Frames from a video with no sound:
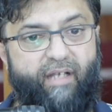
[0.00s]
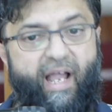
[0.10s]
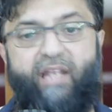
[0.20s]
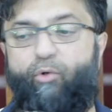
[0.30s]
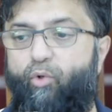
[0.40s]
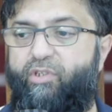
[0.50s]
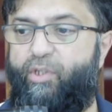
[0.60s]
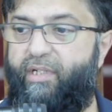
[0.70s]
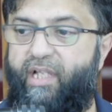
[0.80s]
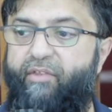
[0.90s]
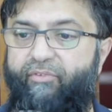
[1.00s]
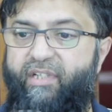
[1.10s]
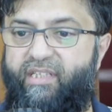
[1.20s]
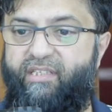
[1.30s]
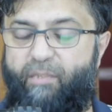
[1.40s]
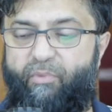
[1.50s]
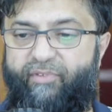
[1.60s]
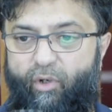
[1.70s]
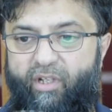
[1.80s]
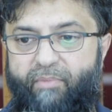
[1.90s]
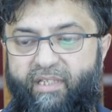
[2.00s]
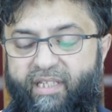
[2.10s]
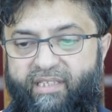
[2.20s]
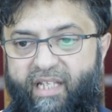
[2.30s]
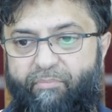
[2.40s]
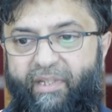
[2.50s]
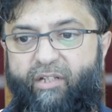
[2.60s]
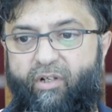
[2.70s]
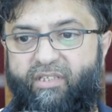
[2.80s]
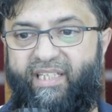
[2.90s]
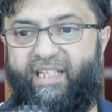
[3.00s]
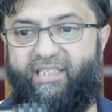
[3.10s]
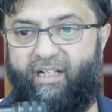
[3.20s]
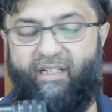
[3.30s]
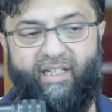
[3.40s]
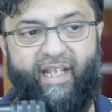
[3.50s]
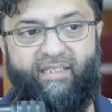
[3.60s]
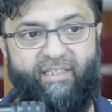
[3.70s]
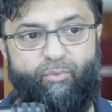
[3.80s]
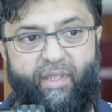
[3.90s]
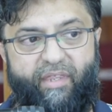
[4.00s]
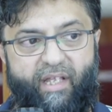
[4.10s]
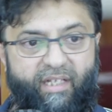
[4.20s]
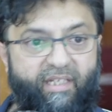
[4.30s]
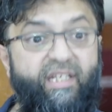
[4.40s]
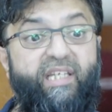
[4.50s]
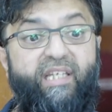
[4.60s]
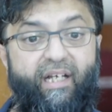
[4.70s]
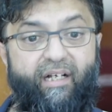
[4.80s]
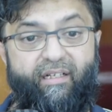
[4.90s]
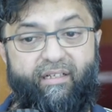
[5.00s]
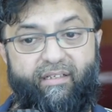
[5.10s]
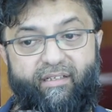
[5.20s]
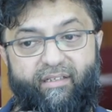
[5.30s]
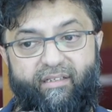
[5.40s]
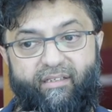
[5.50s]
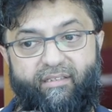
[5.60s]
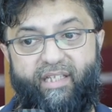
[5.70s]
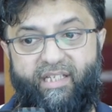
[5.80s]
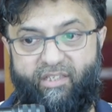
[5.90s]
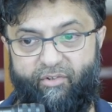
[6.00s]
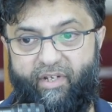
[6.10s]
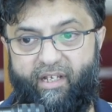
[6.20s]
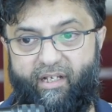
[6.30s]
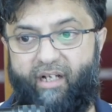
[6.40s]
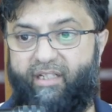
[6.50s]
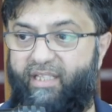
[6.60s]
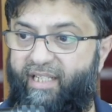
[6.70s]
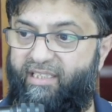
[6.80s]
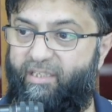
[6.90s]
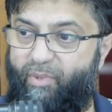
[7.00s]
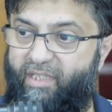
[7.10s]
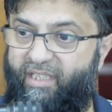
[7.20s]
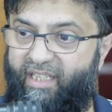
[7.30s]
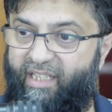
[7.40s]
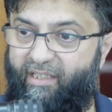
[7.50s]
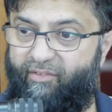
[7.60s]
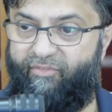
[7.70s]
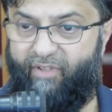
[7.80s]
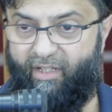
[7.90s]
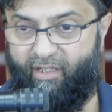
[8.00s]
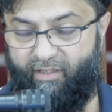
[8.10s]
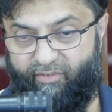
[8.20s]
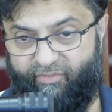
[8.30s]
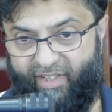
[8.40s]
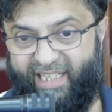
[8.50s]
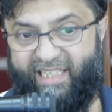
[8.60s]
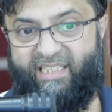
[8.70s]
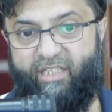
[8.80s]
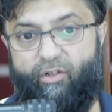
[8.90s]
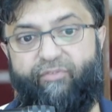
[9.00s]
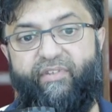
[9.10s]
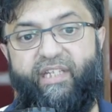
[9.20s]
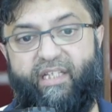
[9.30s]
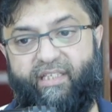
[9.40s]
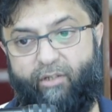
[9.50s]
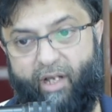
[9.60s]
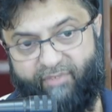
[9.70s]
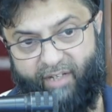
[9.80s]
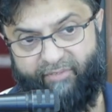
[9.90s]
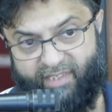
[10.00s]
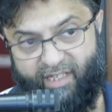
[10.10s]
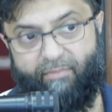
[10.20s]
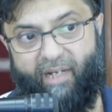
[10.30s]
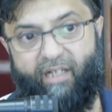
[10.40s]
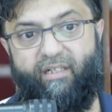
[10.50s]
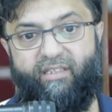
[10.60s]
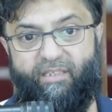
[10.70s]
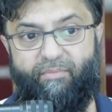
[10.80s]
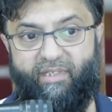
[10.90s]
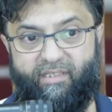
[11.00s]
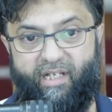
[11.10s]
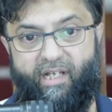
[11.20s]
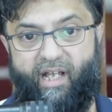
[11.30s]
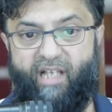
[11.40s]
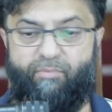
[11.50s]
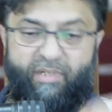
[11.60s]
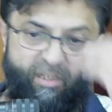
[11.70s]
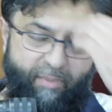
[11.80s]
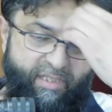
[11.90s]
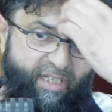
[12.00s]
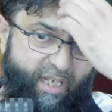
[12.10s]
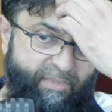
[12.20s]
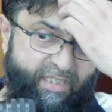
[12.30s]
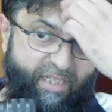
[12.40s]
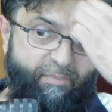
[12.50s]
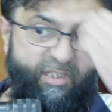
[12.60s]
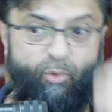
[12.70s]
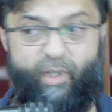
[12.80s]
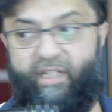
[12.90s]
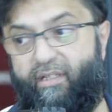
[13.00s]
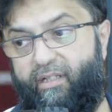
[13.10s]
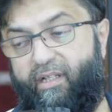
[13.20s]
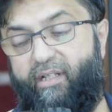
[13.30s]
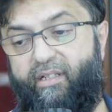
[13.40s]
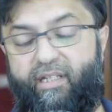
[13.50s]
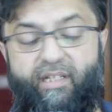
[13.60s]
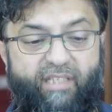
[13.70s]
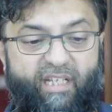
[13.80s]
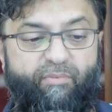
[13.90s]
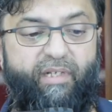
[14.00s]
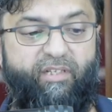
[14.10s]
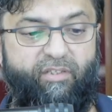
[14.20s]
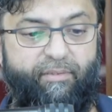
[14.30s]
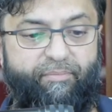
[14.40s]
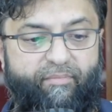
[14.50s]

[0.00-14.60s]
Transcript: And also another reason, some of the ulama, they said, because these are connected with niyyah. These three are connected with the uh, validity of niyyah, that you have to have Islam, aql and tamiz, as mentioned by Sheikh Abdul Salam al in his explanation.